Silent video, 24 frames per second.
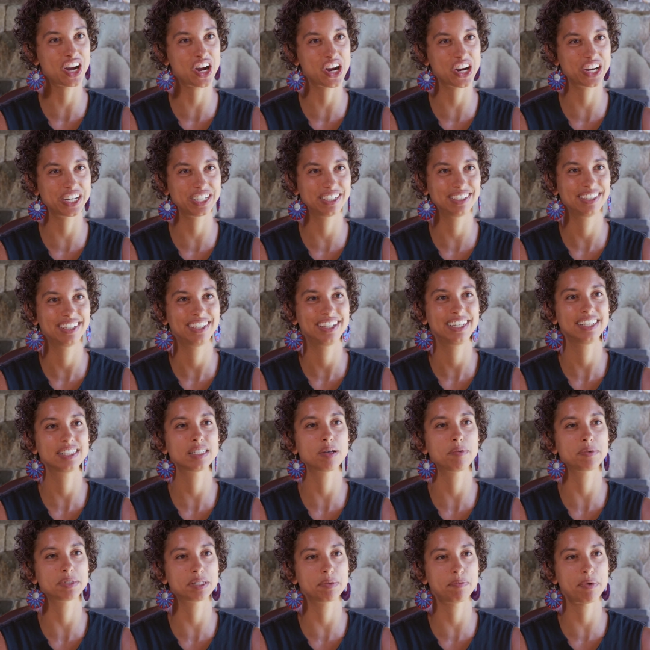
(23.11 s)
hard, it's
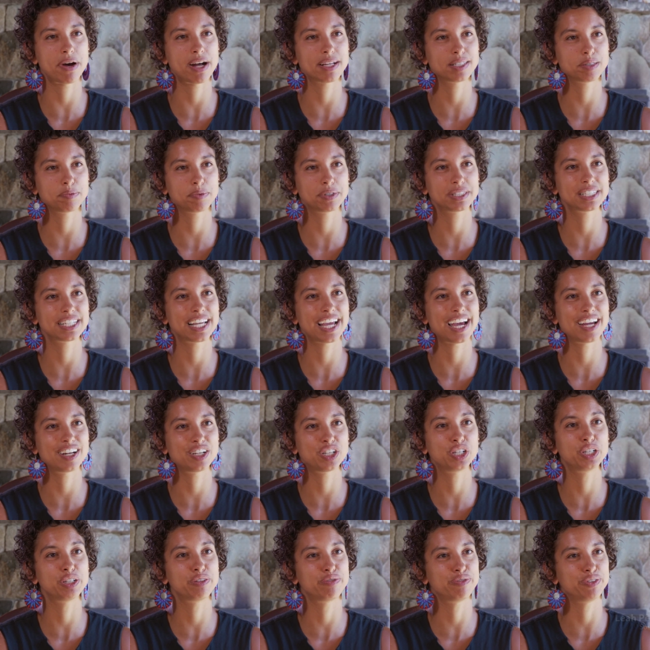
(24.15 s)
almost impossible to get
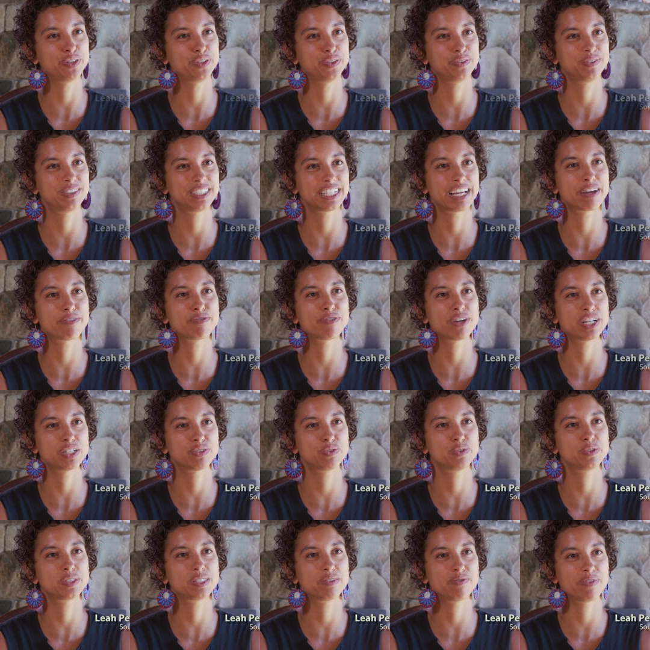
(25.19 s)
good food, to get fresh
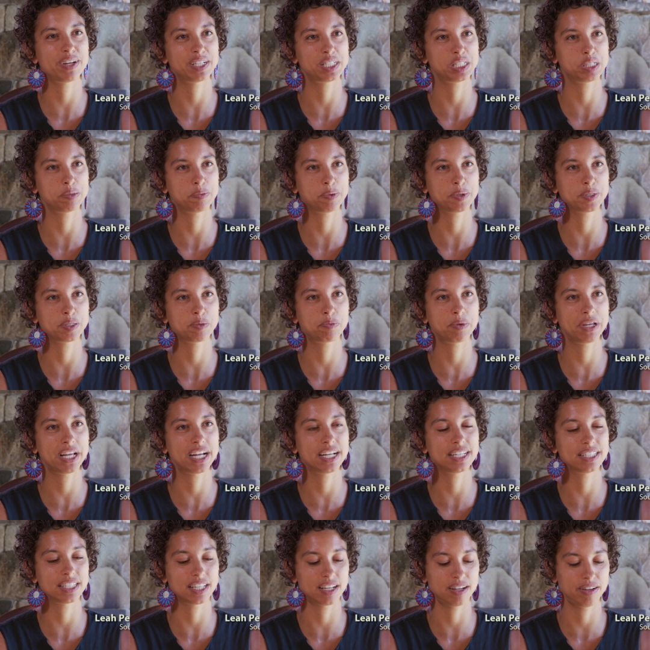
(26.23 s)
fruits and vegetables
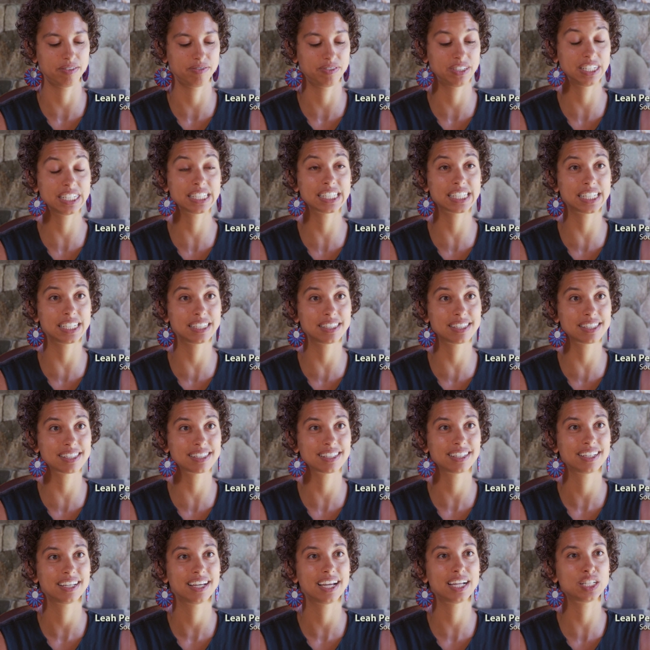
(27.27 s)
because of distance
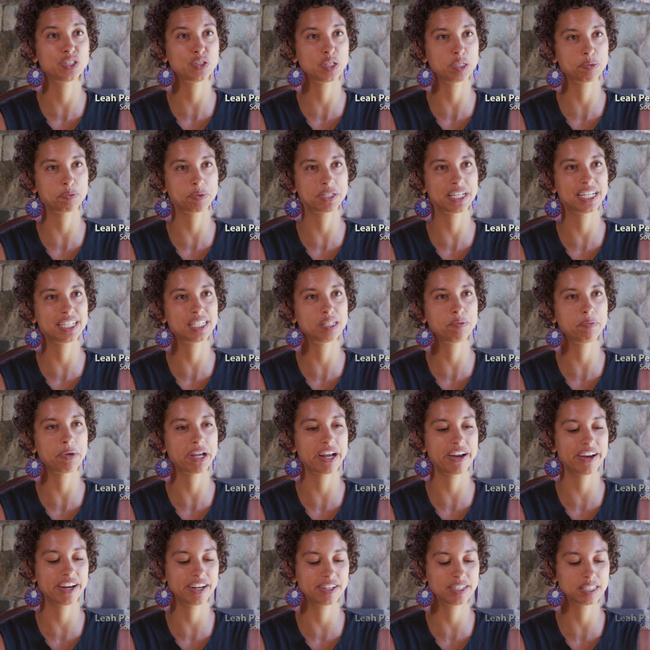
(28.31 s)
and transportation
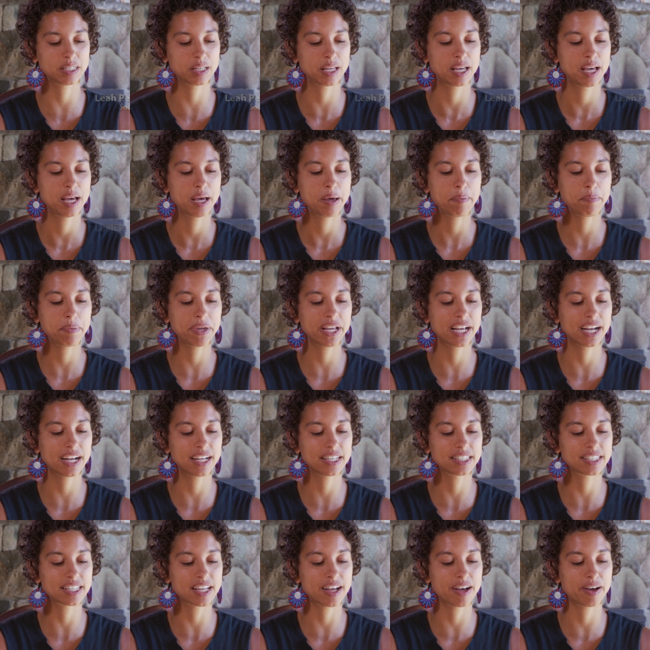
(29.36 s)
barriers,
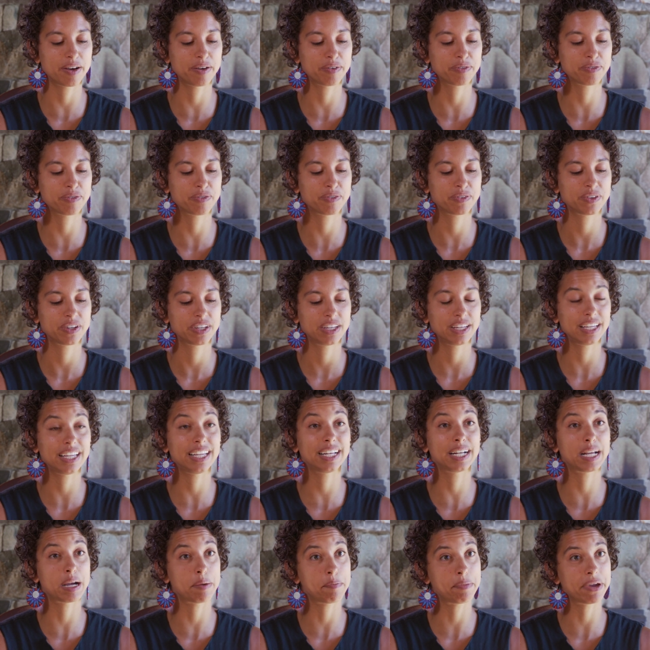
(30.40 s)
because of
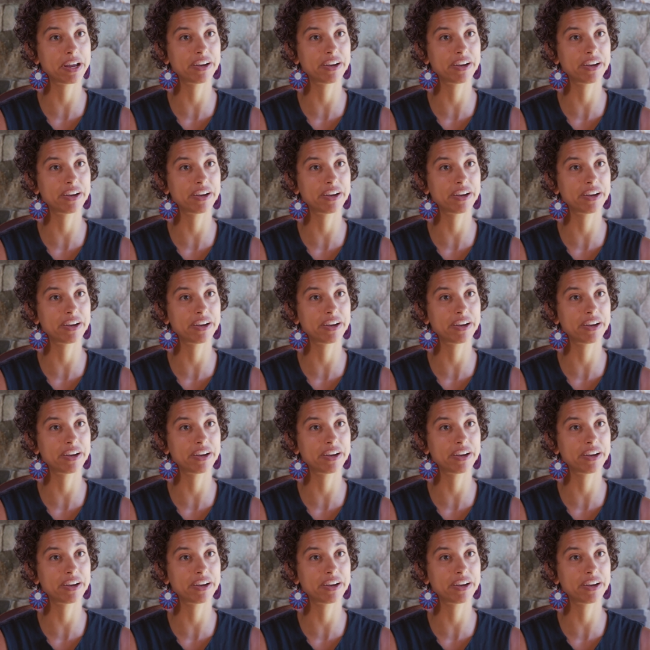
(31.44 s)
income